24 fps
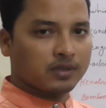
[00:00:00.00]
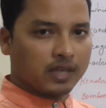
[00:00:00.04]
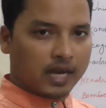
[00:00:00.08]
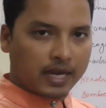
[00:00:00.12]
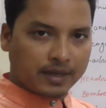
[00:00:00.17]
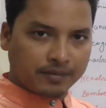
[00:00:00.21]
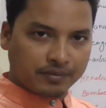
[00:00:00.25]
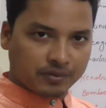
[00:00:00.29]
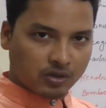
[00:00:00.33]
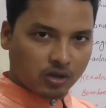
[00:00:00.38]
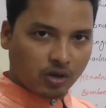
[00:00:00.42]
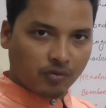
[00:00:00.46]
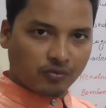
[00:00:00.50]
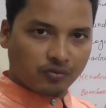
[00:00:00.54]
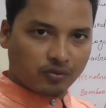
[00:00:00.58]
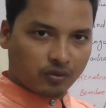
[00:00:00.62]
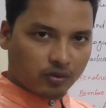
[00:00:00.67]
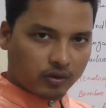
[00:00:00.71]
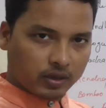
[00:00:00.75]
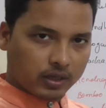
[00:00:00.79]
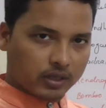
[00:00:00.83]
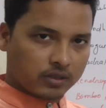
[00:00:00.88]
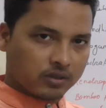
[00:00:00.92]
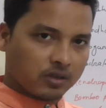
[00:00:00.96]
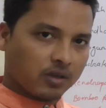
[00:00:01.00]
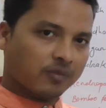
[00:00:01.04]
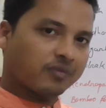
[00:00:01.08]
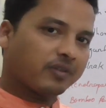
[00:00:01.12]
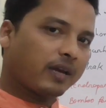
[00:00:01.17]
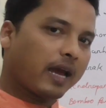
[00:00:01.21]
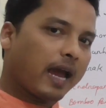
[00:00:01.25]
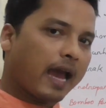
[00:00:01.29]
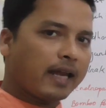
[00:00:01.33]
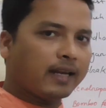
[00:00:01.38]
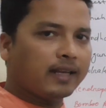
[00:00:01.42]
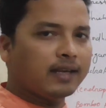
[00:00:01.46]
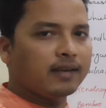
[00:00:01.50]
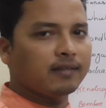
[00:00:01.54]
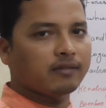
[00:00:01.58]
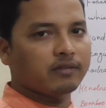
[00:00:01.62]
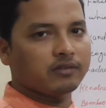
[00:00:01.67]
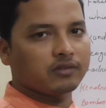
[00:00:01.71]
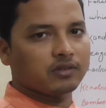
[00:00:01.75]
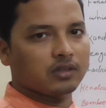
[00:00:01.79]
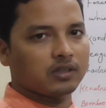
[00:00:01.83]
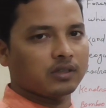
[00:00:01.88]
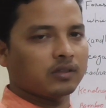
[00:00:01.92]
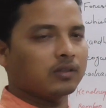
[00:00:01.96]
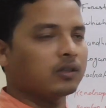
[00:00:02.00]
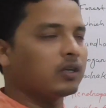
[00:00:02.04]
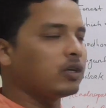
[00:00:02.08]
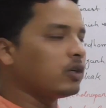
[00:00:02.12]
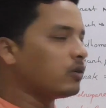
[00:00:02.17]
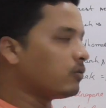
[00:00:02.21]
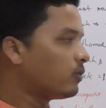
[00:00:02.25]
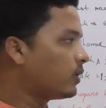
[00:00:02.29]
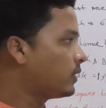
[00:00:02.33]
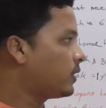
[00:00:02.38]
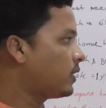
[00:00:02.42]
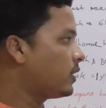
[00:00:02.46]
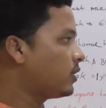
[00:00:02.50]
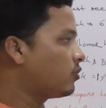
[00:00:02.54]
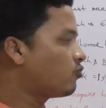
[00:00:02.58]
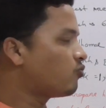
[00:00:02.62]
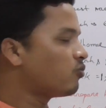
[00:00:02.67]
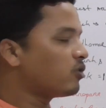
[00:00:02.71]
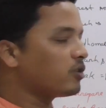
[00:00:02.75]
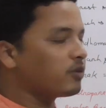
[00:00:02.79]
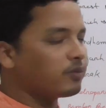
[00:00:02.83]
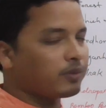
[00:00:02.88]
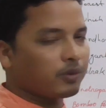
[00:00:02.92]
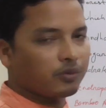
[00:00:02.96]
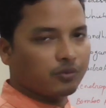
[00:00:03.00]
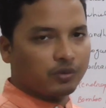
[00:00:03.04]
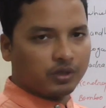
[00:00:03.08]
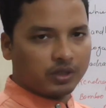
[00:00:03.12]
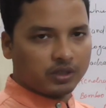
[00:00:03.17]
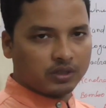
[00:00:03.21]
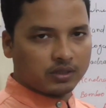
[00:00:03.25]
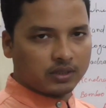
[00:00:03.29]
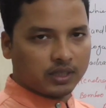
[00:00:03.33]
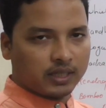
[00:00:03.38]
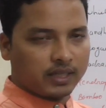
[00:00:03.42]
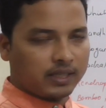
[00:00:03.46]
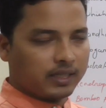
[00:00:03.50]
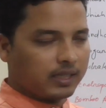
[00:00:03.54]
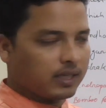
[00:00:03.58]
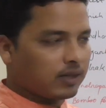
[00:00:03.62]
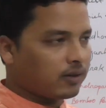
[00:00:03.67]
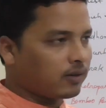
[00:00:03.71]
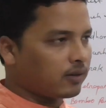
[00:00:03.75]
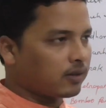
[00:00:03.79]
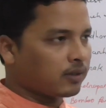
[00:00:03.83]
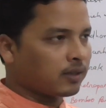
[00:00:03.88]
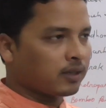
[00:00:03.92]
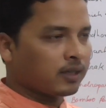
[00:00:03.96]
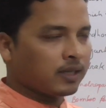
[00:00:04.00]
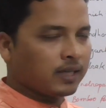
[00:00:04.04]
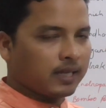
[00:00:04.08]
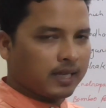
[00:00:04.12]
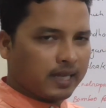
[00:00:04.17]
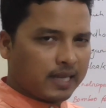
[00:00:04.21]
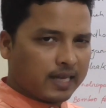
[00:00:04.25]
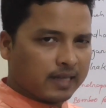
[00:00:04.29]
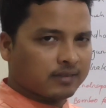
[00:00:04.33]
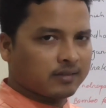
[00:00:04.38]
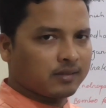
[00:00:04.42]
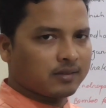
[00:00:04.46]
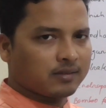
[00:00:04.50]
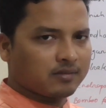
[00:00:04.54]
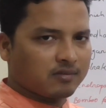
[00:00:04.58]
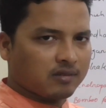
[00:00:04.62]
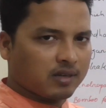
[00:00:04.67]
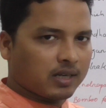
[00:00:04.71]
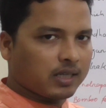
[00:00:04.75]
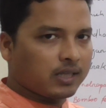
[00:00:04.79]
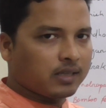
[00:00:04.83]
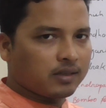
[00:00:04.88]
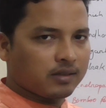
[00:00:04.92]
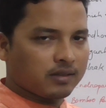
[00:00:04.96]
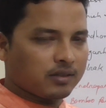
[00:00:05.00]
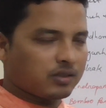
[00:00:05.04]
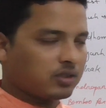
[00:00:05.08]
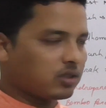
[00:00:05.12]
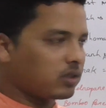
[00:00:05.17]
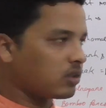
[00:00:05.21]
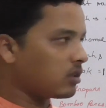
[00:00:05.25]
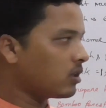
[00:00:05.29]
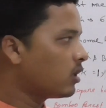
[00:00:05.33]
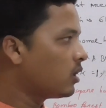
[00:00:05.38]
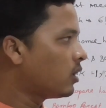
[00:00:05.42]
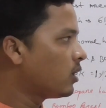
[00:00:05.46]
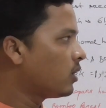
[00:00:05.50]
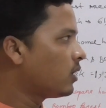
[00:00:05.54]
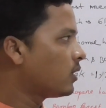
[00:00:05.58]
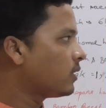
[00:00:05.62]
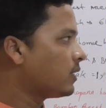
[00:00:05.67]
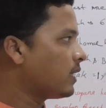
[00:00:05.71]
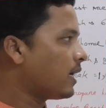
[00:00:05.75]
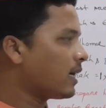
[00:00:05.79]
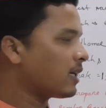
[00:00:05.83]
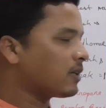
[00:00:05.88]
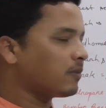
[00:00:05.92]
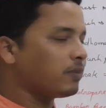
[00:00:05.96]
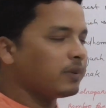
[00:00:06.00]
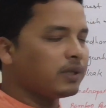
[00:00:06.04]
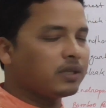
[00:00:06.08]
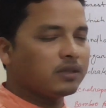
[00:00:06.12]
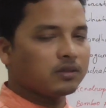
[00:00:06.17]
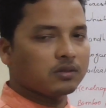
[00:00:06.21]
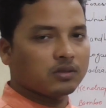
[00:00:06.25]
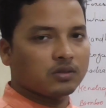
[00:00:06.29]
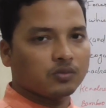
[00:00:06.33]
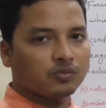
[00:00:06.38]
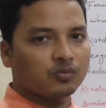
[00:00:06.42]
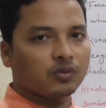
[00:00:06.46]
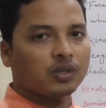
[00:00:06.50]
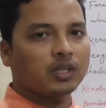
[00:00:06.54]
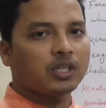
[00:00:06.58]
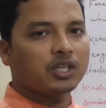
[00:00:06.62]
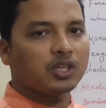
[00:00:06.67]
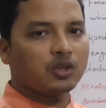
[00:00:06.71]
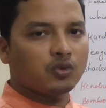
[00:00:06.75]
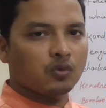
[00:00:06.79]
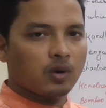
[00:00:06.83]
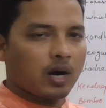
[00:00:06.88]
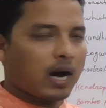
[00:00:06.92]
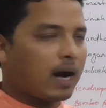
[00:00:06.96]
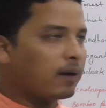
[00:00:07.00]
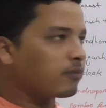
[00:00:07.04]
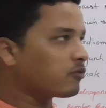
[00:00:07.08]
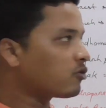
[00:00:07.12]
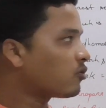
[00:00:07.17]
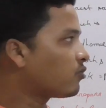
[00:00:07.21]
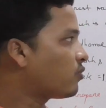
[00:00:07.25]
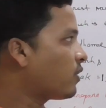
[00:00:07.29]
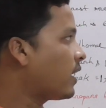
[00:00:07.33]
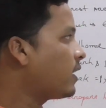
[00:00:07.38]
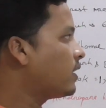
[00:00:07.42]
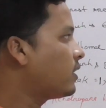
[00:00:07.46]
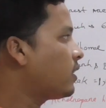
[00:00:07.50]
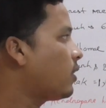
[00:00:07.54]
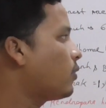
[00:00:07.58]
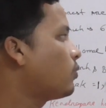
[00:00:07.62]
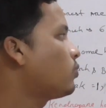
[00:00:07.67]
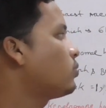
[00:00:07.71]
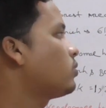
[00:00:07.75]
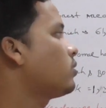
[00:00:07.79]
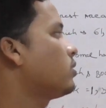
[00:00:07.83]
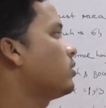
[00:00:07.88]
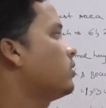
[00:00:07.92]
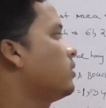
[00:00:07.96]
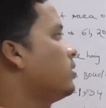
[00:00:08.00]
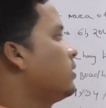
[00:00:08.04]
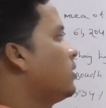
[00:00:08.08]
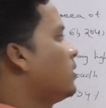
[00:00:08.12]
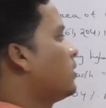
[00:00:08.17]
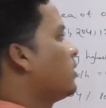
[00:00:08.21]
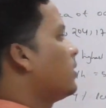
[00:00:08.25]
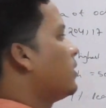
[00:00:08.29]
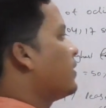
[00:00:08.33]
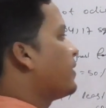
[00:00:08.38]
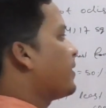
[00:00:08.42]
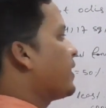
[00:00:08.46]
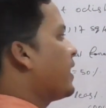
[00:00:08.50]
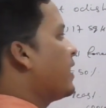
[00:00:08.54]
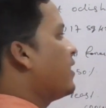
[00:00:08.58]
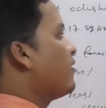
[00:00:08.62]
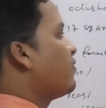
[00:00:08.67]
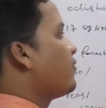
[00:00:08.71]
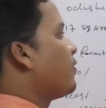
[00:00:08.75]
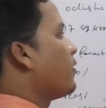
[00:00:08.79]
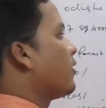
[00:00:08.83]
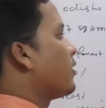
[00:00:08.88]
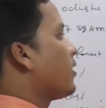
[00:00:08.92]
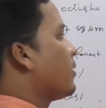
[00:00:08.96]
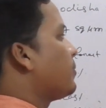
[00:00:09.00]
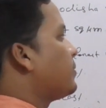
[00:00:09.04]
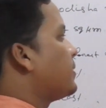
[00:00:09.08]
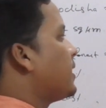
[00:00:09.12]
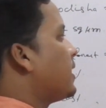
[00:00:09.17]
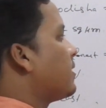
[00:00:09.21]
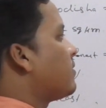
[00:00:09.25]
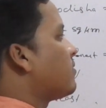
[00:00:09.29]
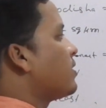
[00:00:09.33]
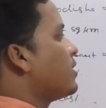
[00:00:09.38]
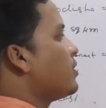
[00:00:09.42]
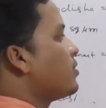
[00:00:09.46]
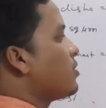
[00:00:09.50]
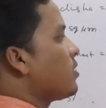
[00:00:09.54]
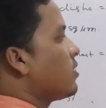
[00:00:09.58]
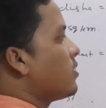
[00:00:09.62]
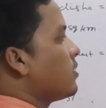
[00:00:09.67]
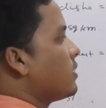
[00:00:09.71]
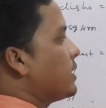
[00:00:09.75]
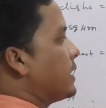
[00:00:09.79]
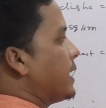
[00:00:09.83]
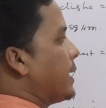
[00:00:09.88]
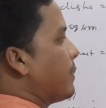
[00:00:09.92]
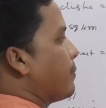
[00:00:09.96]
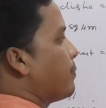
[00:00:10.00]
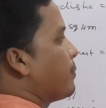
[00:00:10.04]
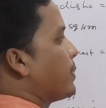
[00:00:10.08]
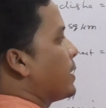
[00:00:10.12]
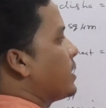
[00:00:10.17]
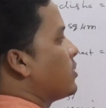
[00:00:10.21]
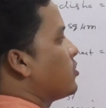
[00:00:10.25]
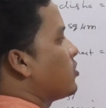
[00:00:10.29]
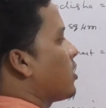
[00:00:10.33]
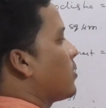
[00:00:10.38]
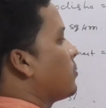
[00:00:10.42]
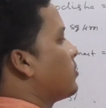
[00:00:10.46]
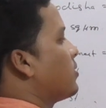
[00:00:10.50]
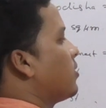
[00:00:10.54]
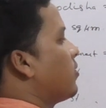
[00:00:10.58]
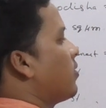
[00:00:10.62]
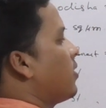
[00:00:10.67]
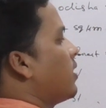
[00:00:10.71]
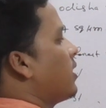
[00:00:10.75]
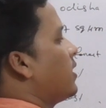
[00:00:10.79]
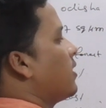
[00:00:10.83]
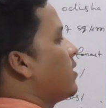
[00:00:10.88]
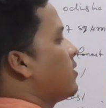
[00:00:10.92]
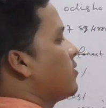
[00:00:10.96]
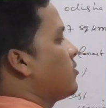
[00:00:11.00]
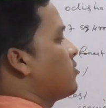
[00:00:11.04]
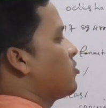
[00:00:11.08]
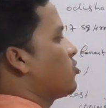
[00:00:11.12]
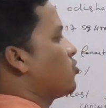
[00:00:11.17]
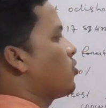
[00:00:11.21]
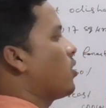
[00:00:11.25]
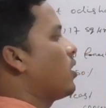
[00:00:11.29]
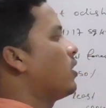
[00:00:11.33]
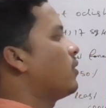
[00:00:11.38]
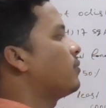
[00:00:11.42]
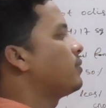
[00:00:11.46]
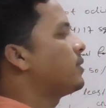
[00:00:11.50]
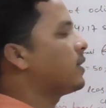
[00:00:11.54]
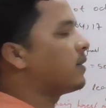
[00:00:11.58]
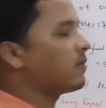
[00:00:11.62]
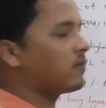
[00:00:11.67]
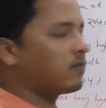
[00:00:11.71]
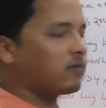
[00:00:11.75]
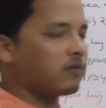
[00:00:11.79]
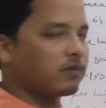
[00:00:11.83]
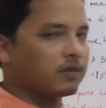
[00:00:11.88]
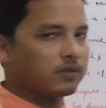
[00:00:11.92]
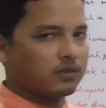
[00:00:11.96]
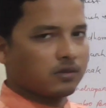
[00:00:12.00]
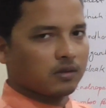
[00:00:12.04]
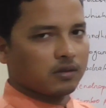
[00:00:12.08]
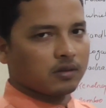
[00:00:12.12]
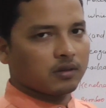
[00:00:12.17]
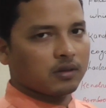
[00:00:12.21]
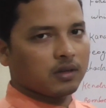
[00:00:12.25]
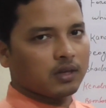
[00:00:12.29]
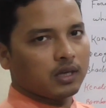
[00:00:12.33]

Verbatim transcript: types of forest of any region whether it would be Odisha, India or etc any region that means what you have to find out rainfall of that region, temperature of the region, soil of that region.